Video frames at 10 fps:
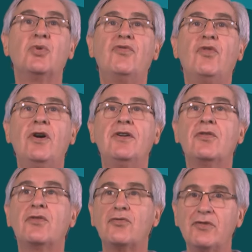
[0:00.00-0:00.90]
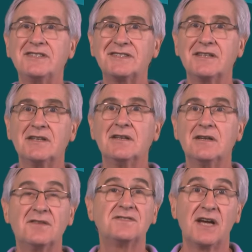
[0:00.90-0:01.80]
avoid the risk
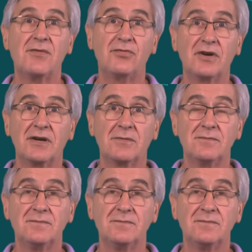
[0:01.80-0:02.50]
of suffering.